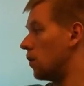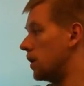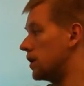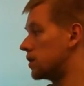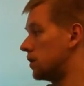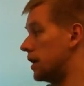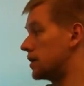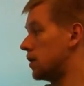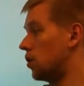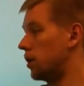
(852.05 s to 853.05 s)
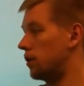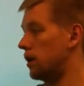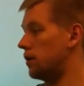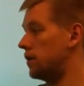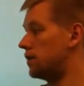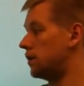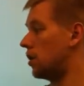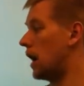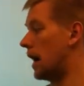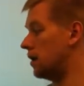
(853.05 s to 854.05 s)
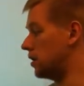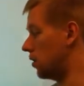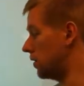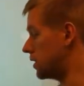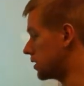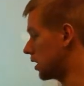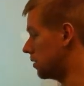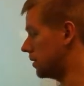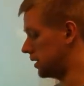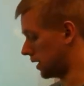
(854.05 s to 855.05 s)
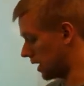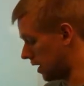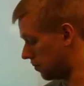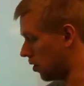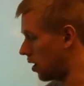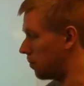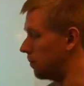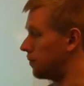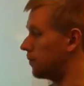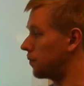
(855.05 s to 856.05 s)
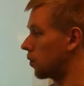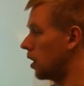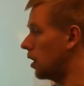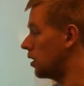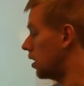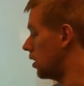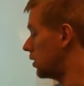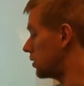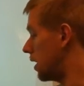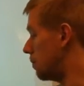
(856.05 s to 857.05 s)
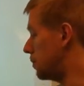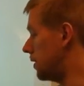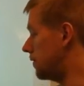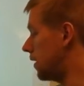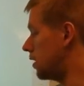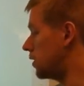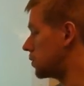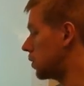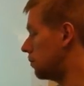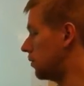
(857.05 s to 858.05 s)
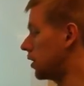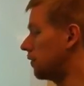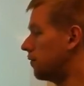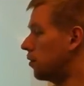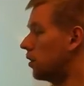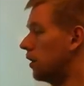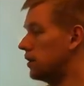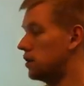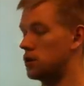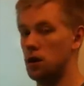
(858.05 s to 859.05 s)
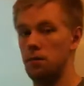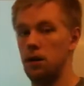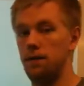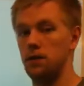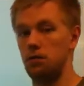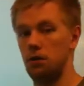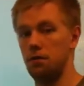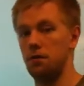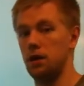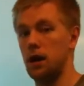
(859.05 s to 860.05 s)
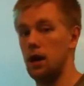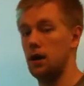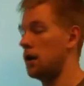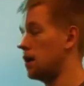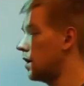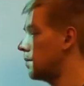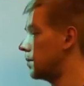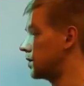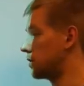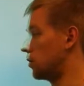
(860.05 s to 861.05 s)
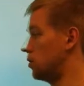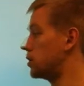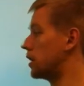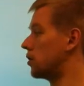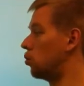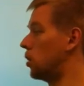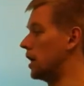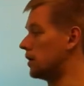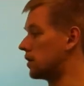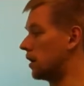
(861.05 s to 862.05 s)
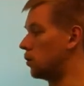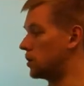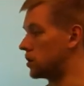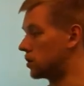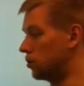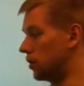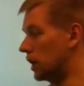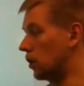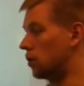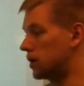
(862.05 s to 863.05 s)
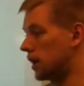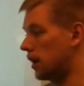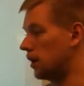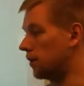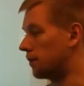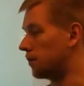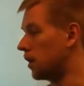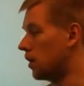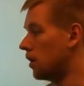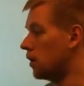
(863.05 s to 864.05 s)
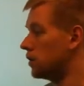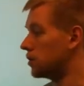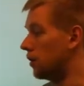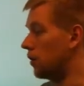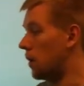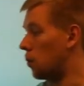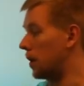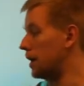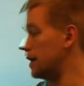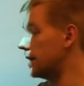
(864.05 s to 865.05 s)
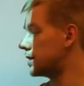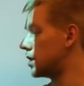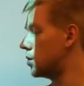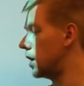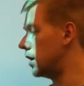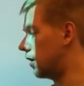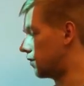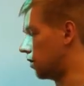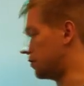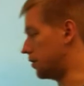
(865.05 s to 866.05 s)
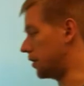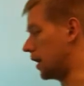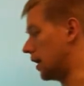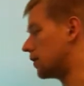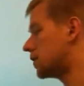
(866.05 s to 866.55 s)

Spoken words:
When it's less than 1, greater than 0, I know this is going to be a decay problem. Okay? So that b value is what I'm looking for and determine if it's growth or decay because I want to look at the rate at which it's growing or decaying. So what is the rate of growth or decay?